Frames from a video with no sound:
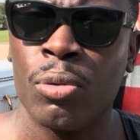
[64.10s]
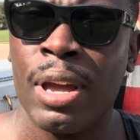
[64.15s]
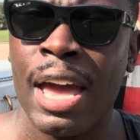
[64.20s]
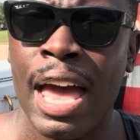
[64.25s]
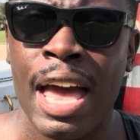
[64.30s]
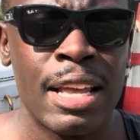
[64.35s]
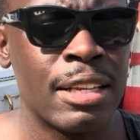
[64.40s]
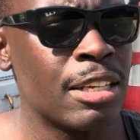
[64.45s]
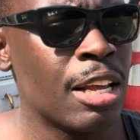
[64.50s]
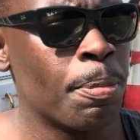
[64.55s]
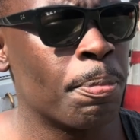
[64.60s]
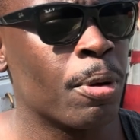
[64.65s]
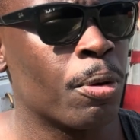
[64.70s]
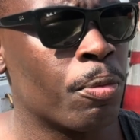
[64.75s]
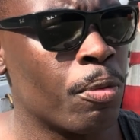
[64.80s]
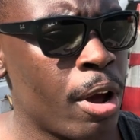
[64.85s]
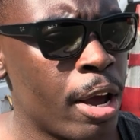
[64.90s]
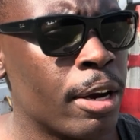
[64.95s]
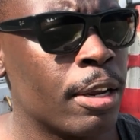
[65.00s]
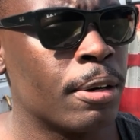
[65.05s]
you guys up and
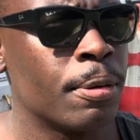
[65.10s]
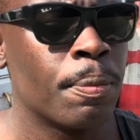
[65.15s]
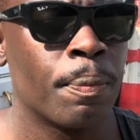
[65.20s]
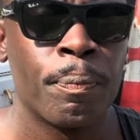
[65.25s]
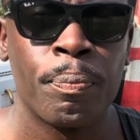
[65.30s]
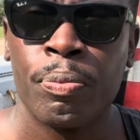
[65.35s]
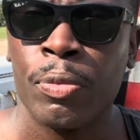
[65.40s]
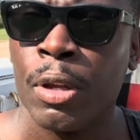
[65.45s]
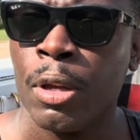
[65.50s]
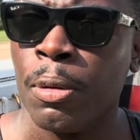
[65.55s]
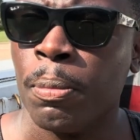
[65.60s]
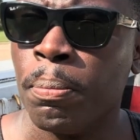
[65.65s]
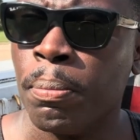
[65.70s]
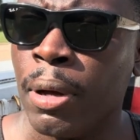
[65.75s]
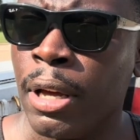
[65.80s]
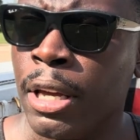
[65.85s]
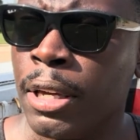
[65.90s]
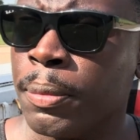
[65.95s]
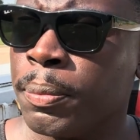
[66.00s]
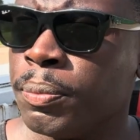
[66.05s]
running.
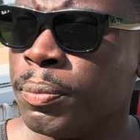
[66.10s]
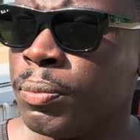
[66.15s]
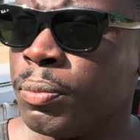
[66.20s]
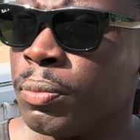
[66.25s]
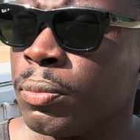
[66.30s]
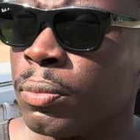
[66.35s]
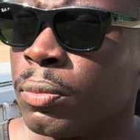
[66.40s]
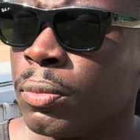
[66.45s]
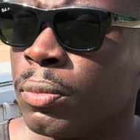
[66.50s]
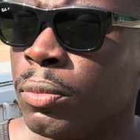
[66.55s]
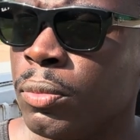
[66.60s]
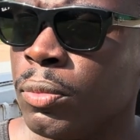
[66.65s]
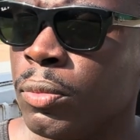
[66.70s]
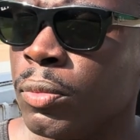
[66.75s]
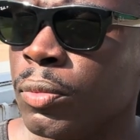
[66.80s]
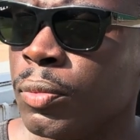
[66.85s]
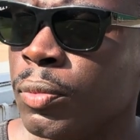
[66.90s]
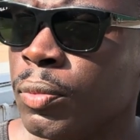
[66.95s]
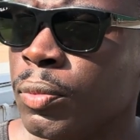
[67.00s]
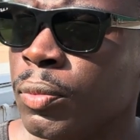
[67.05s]
But
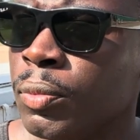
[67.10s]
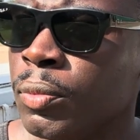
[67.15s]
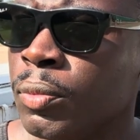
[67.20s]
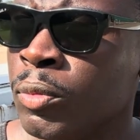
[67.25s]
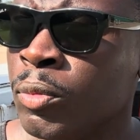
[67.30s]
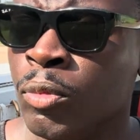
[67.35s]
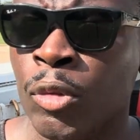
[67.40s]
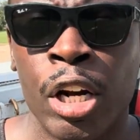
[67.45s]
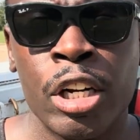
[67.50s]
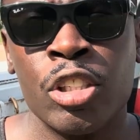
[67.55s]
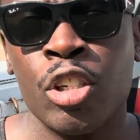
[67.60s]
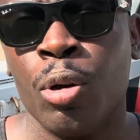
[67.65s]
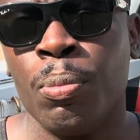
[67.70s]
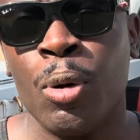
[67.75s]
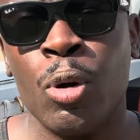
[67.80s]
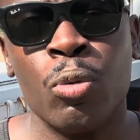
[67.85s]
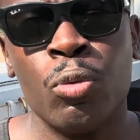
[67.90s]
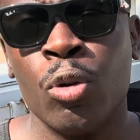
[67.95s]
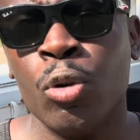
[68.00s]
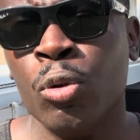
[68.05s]
there's no
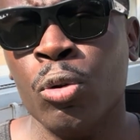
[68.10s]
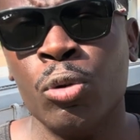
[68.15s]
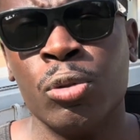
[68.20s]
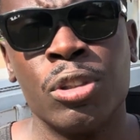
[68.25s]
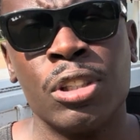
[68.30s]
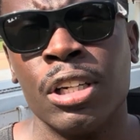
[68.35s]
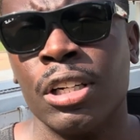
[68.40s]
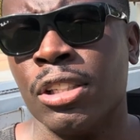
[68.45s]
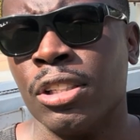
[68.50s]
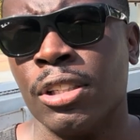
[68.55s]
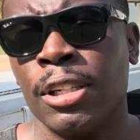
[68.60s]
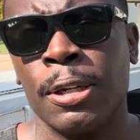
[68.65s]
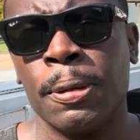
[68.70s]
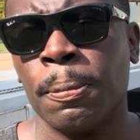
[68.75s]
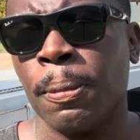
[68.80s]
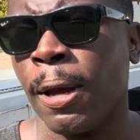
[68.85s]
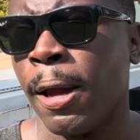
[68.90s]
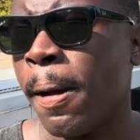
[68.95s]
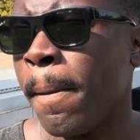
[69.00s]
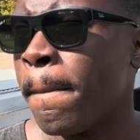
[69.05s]
more rules to this shit,
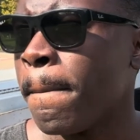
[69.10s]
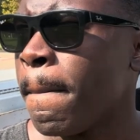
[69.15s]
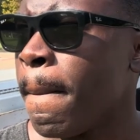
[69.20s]
man.